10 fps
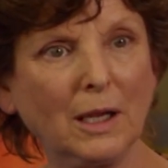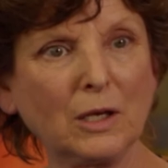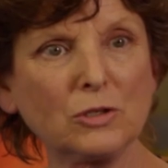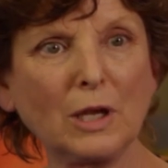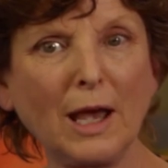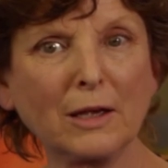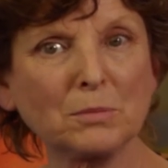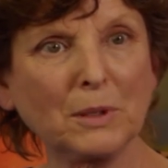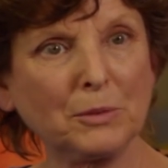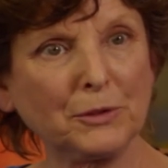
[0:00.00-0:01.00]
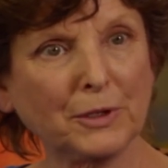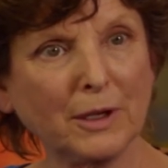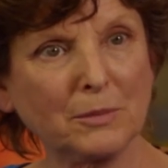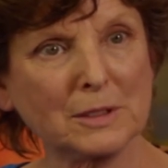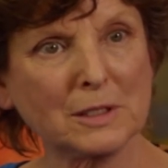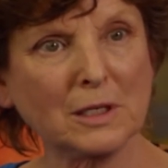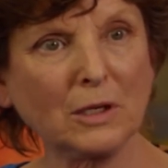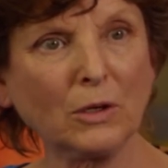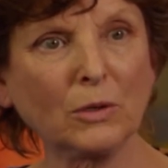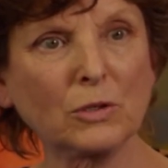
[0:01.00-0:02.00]
And she asked people to come and
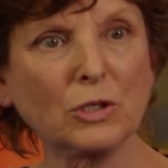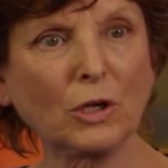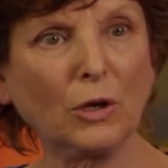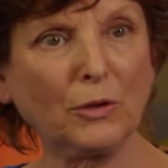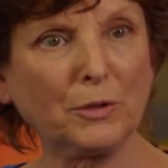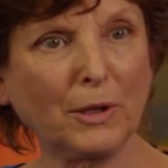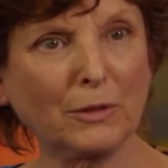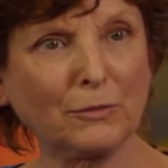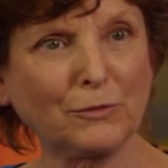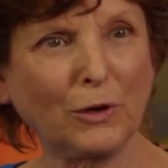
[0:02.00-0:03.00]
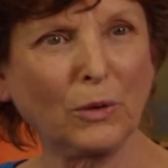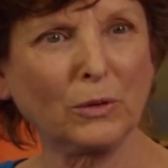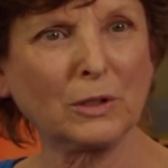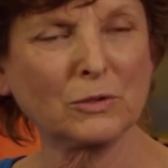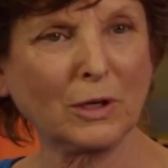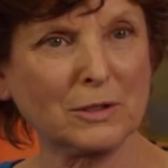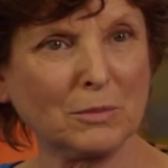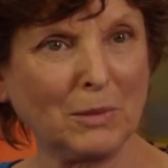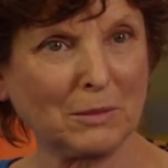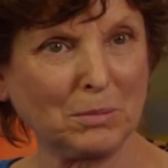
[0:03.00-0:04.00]
see her, or she called them on the phone and tried
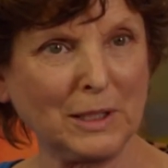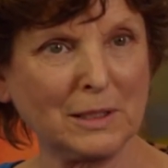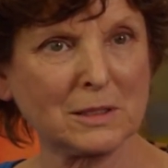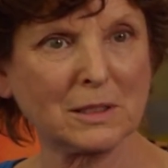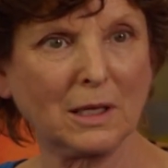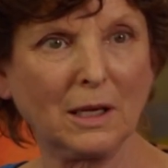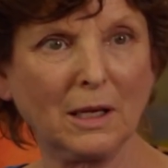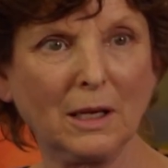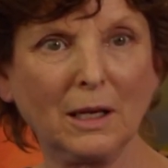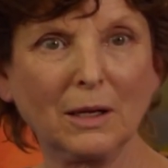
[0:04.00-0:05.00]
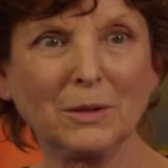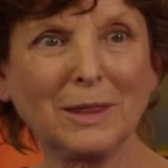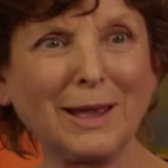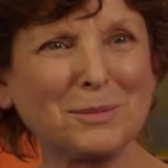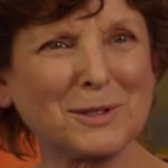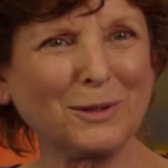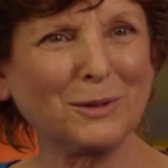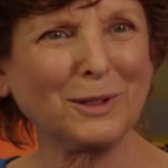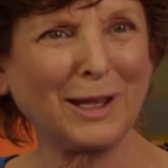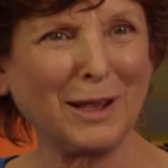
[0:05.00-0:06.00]
to make peace with
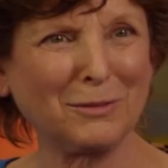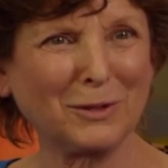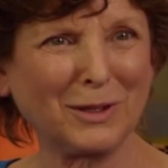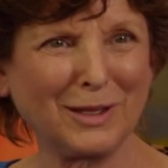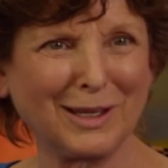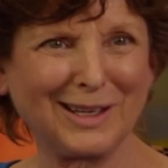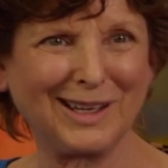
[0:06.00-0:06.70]
absolutely everything.